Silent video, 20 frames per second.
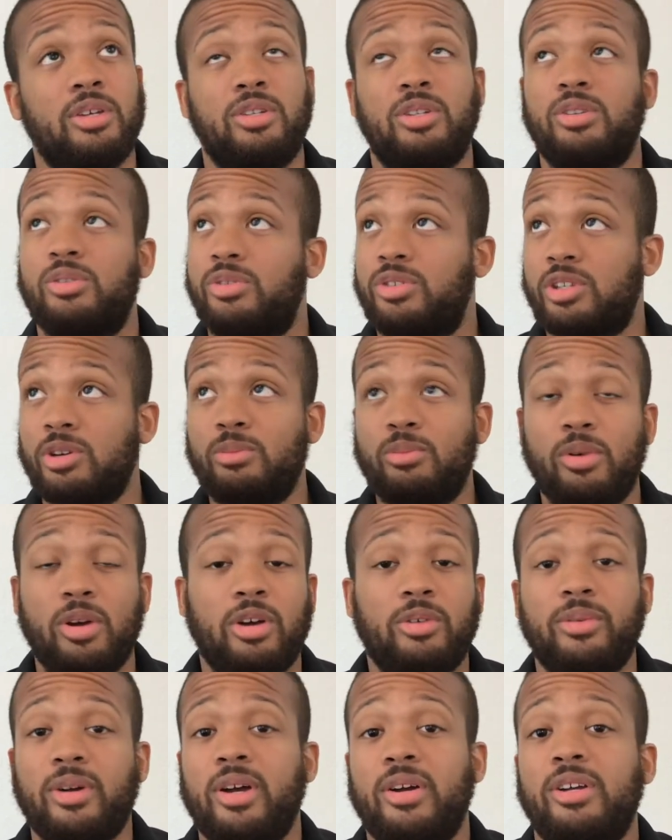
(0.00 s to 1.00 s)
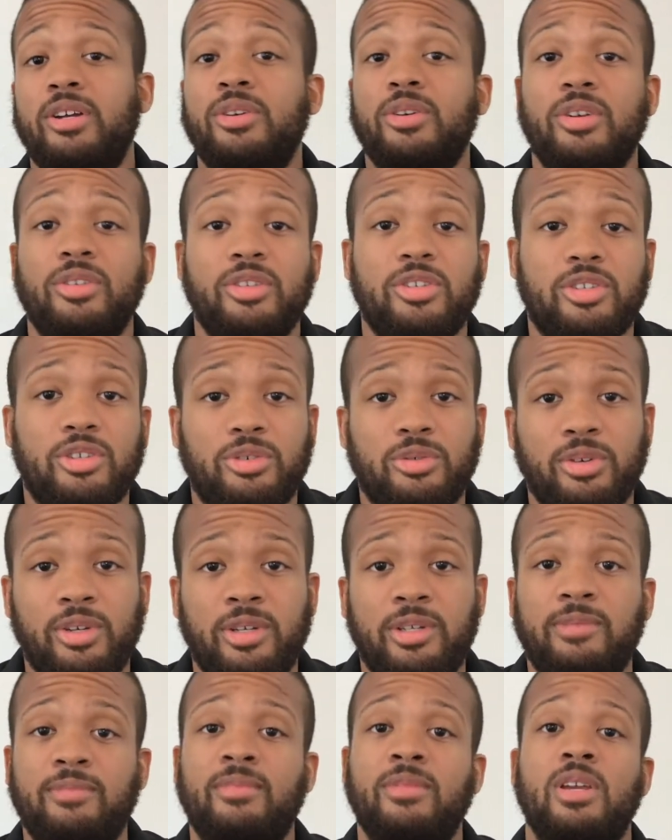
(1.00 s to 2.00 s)
somewhere around here on the
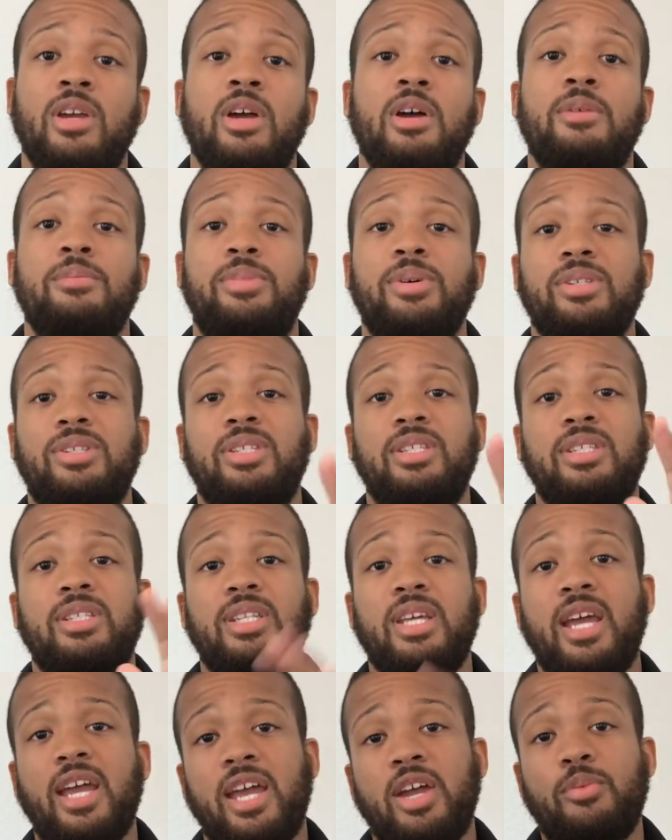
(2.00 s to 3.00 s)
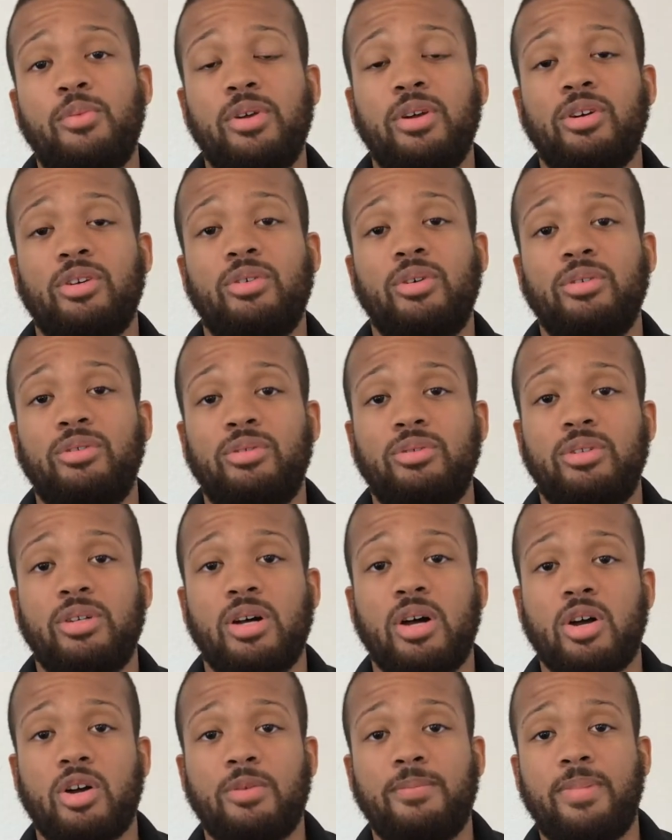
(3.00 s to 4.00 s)
screen. But today we are going to
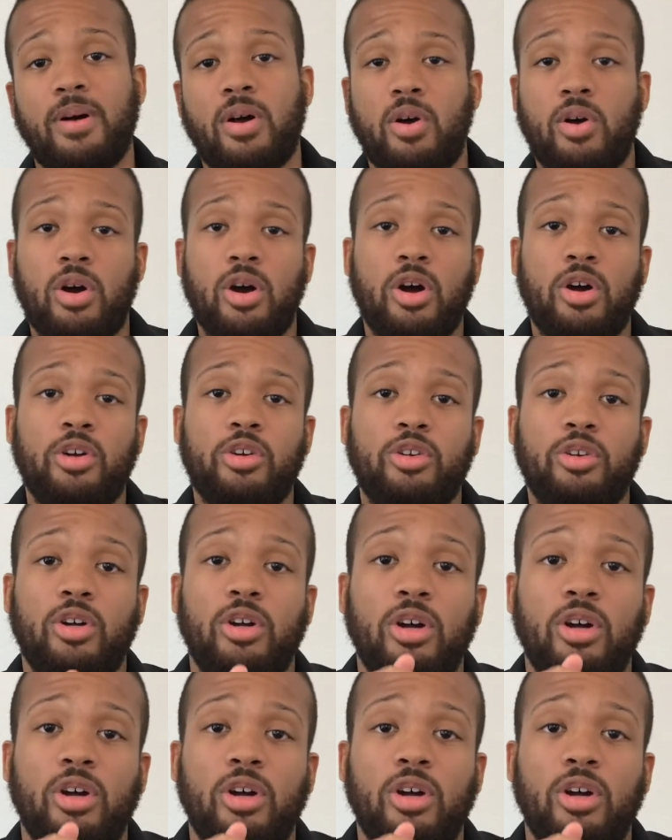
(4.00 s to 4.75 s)
talk about our